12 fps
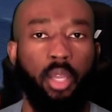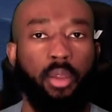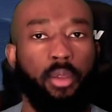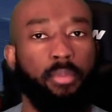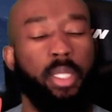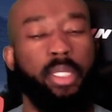
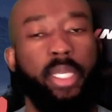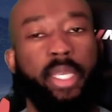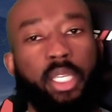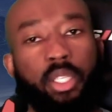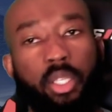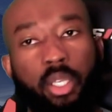But
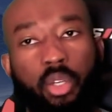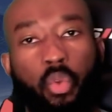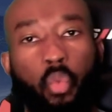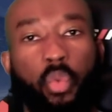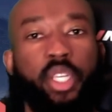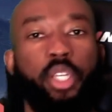here
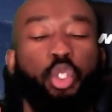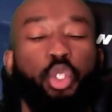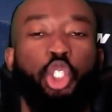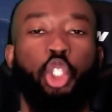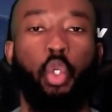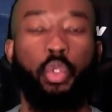we're going to
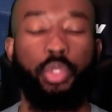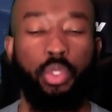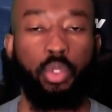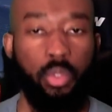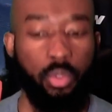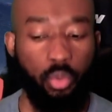show
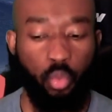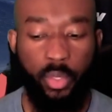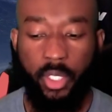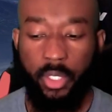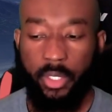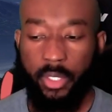you, we're
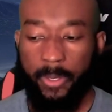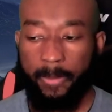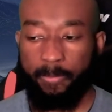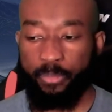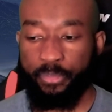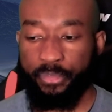going
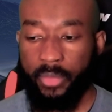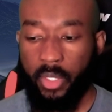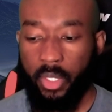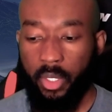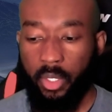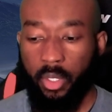to
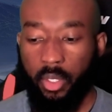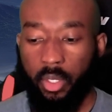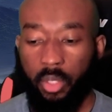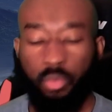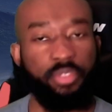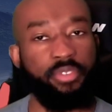
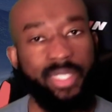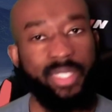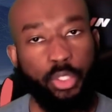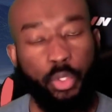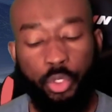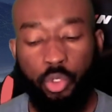reveal
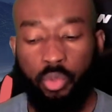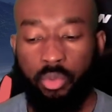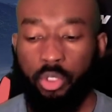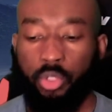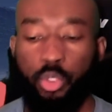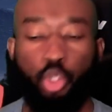to you
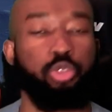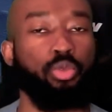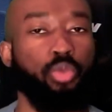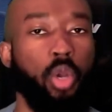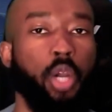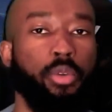the true
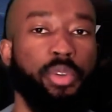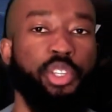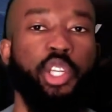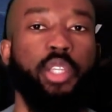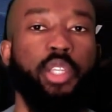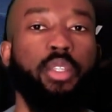
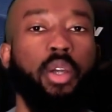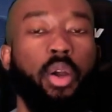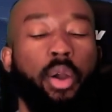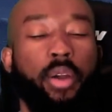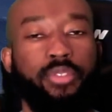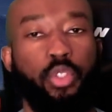origin
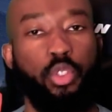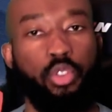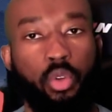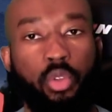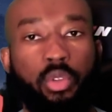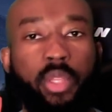of the
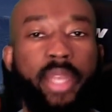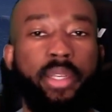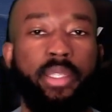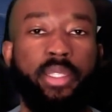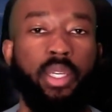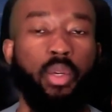soul
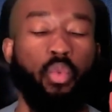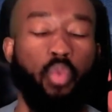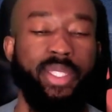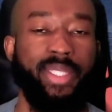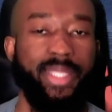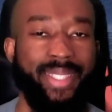and
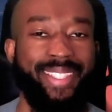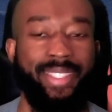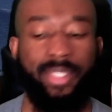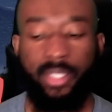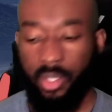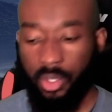what
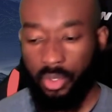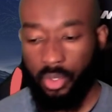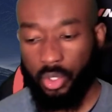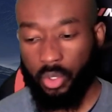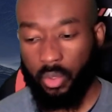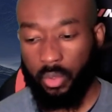is the
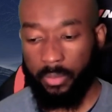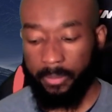soul.